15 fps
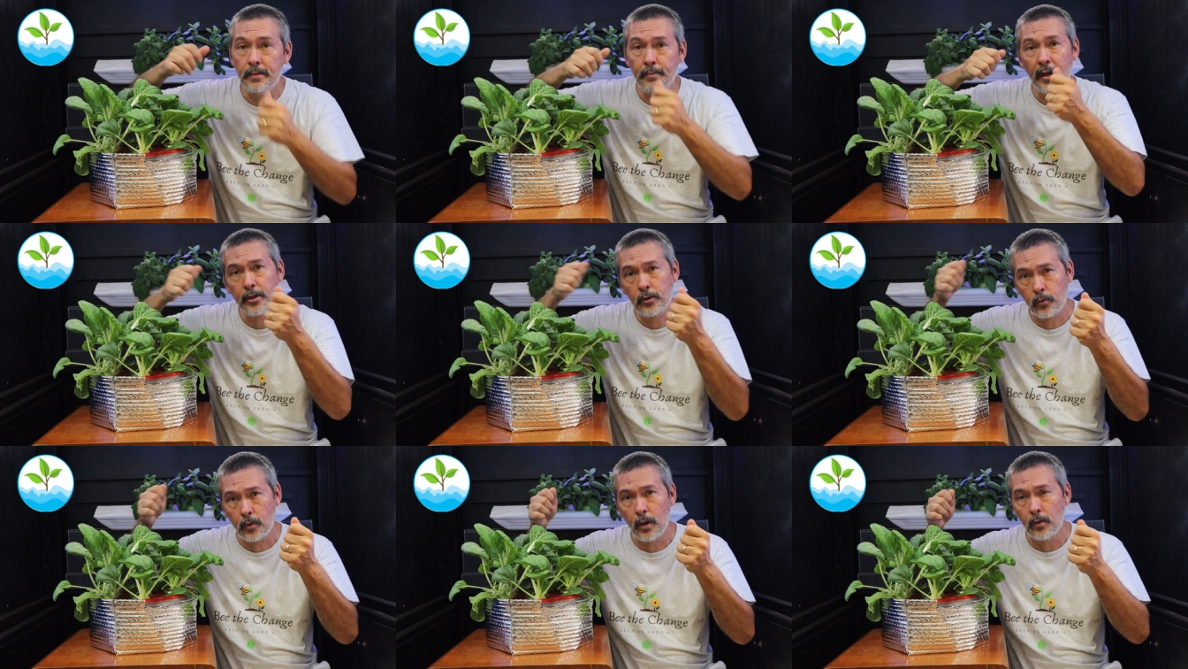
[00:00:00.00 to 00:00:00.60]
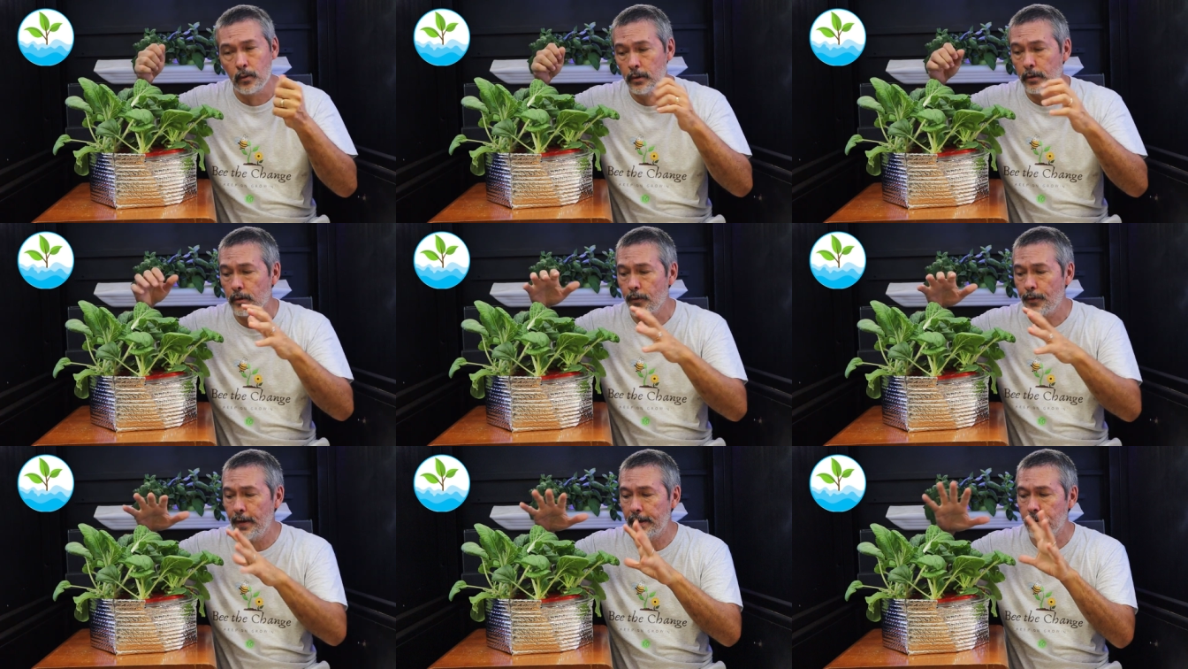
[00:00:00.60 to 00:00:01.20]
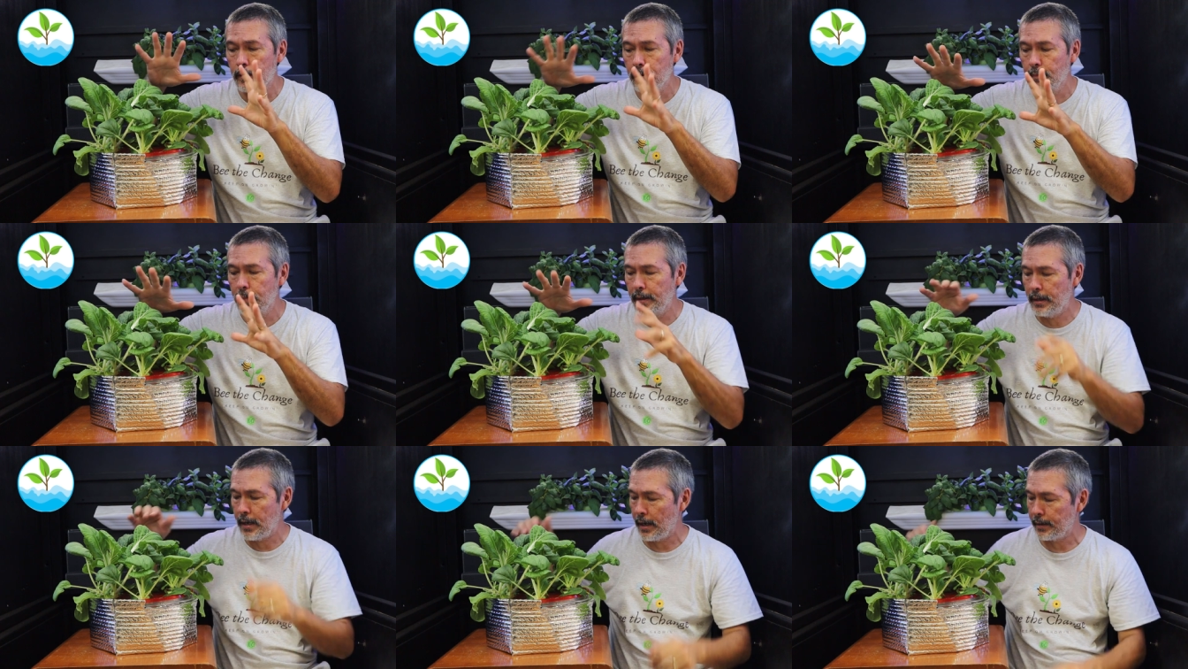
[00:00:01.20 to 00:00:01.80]
They might grow a little thicker,
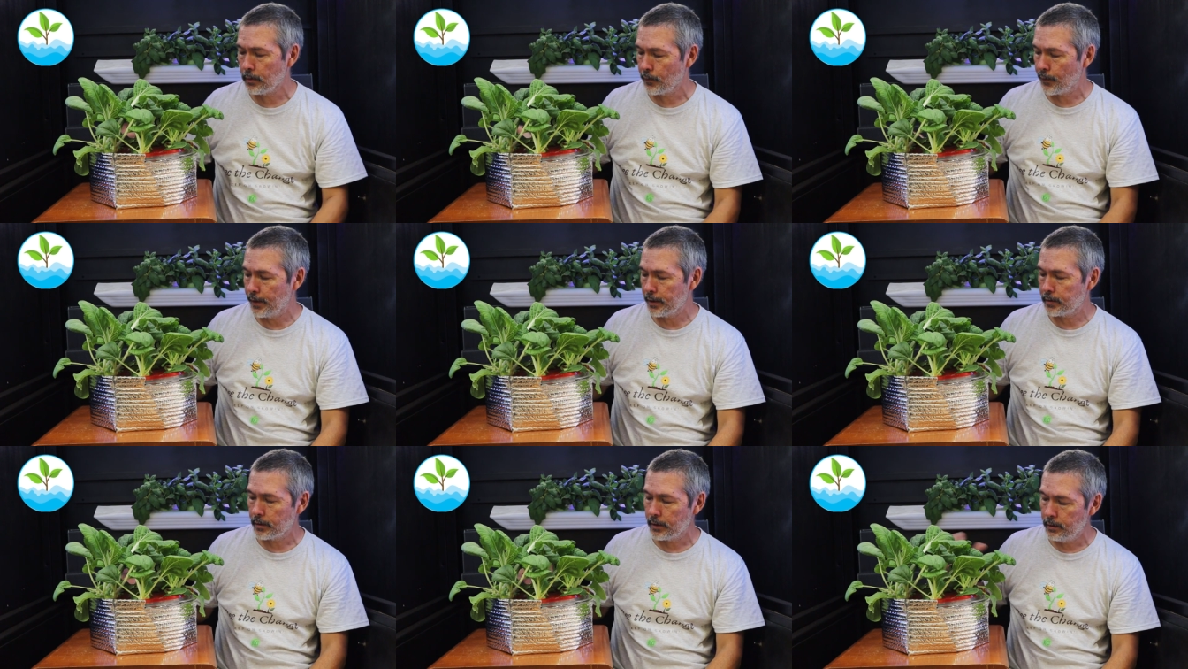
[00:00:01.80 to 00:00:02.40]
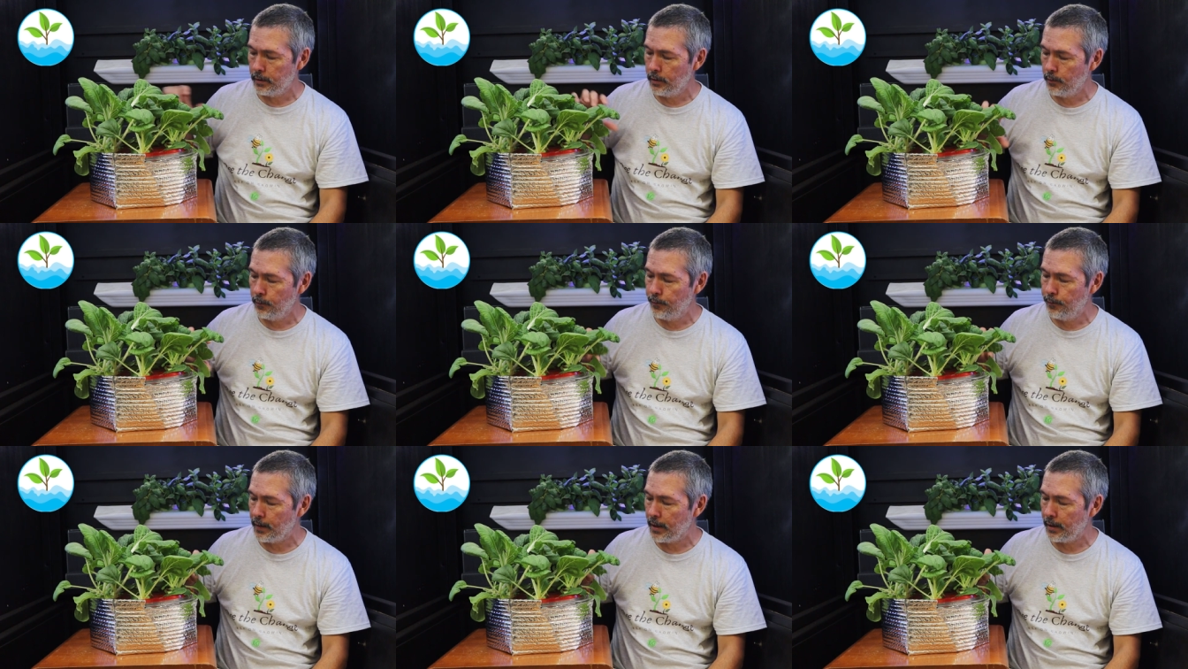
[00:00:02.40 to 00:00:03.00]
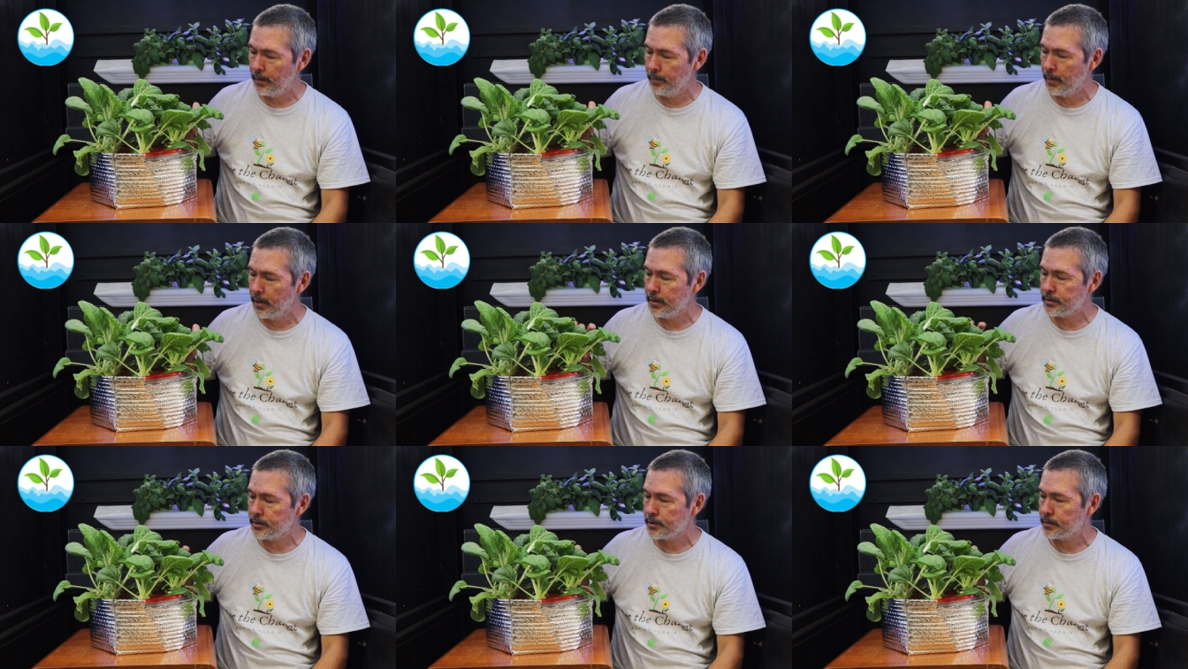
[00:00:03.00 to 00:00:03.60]
but I don't think they're going to do very
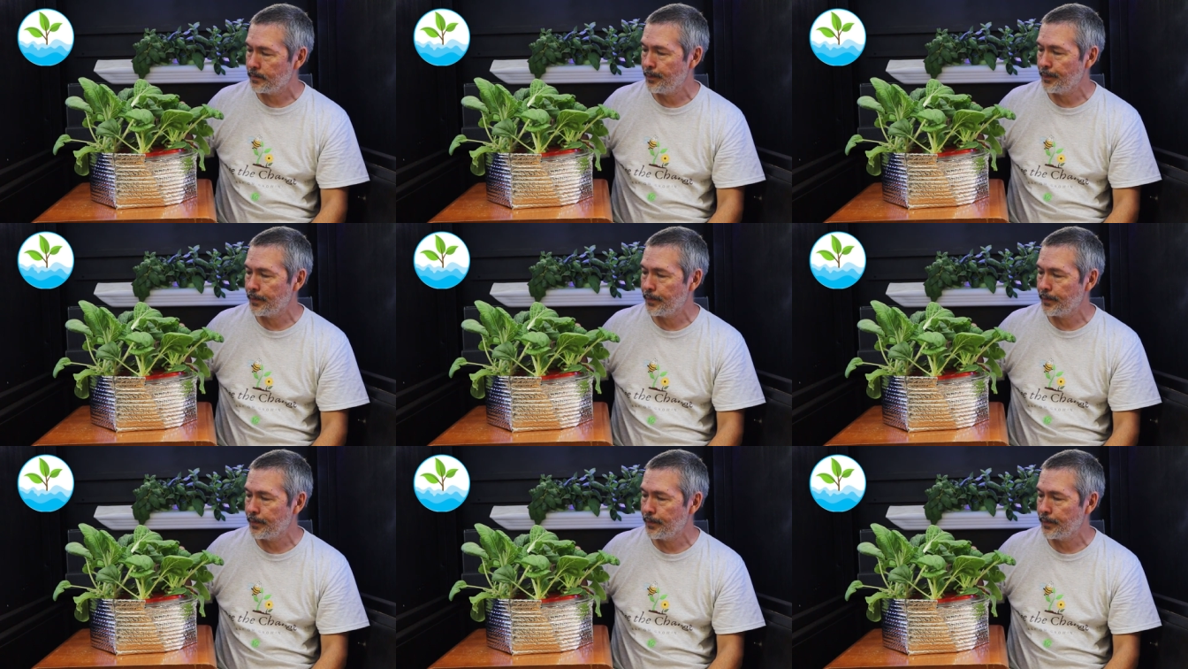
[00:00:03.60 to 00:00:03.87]
much,